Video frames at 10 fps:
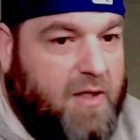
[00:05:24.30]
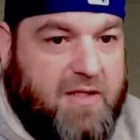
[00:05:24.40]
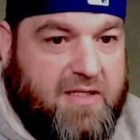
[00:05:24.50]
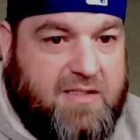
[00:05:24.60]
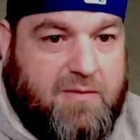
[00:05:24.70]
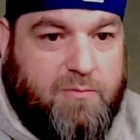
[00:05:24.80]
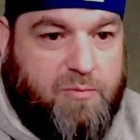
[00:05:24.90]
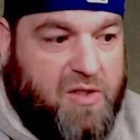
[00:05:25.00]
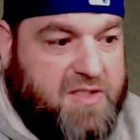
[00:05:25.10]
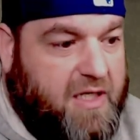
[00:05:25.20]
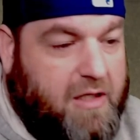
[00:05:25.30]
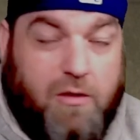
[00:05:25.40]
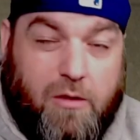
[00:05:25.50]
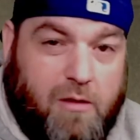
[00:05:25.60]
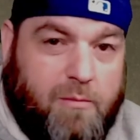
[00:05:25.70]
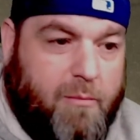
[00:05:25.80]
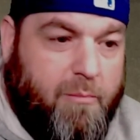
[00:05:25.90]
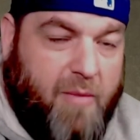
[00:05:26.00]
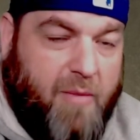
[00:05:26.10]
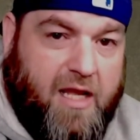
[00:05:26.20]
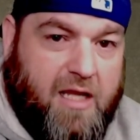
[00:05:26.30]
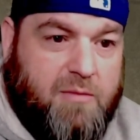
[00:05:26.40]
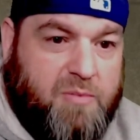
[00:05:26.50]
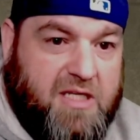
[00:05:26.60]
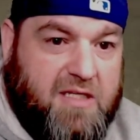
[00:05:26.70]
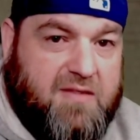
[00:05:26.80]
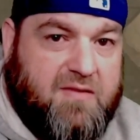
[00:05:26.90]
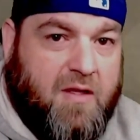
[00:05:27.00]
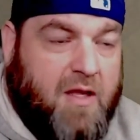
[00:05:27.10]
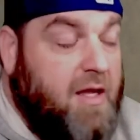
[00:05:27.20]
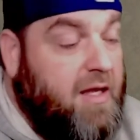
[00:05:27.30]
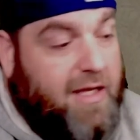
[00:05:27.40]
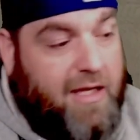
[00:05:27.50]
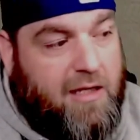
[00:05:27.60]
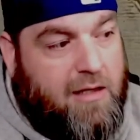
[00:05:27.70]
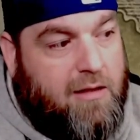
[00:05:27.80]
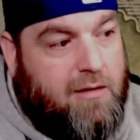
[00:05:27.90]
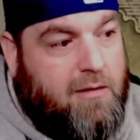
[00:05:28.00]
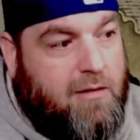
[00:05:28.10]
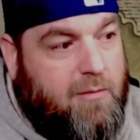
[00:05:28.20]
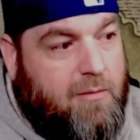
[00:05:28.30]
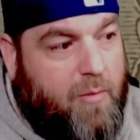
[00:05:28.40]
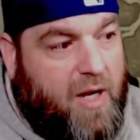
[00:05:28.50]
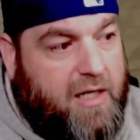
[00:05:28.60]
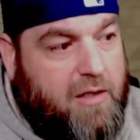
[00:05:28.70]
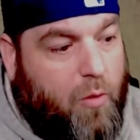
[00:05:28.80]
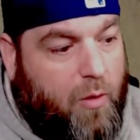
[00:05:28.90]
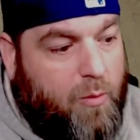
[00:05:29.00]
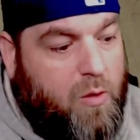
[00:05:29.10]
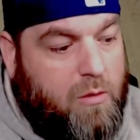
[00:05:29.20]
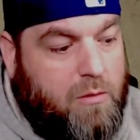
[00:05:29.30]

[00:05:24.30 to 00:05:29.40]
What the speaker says: this particular main hand piece in my normal